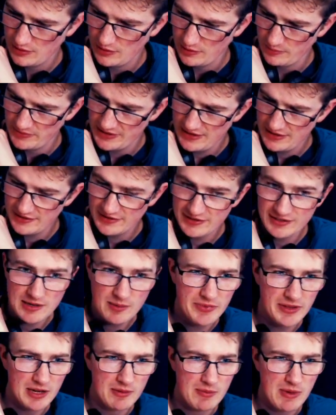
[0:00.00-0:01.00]
seeing
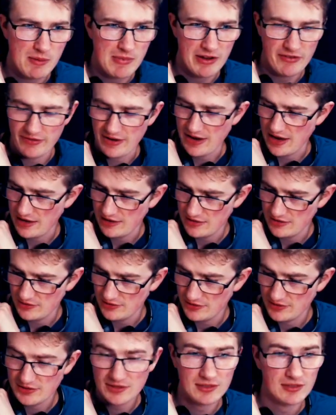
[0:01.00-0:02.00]
something about my
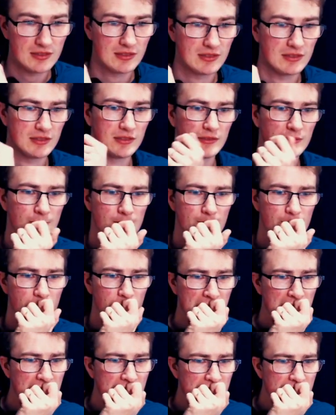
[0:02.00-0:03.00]
values.
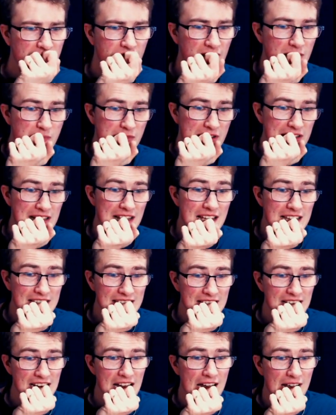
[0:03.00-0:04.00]
The Flaming Glass
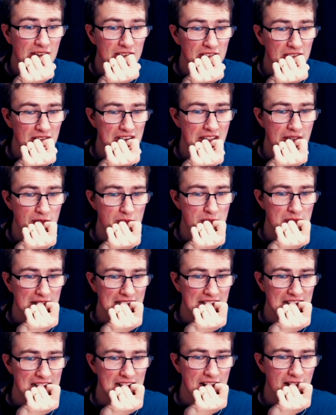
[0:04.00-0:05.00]
said, I also never mix
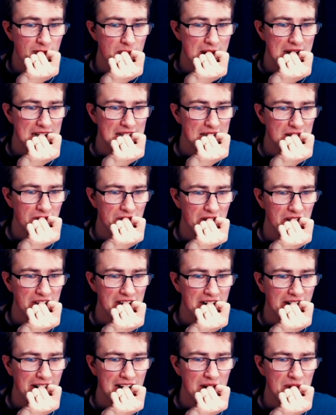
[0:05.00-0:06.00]
enough paint to fill the
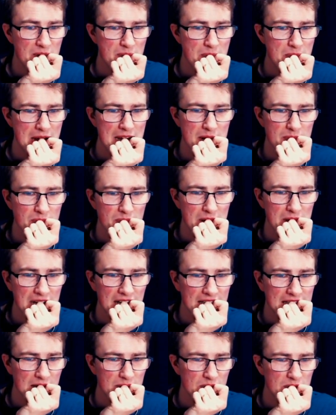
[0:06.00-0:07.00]
area I want to paint
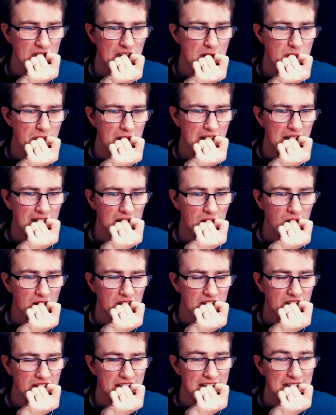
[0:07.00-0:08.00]
because I'm cheap and
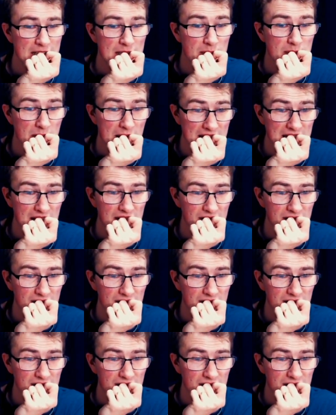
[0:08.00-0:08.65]
gouache is expensive.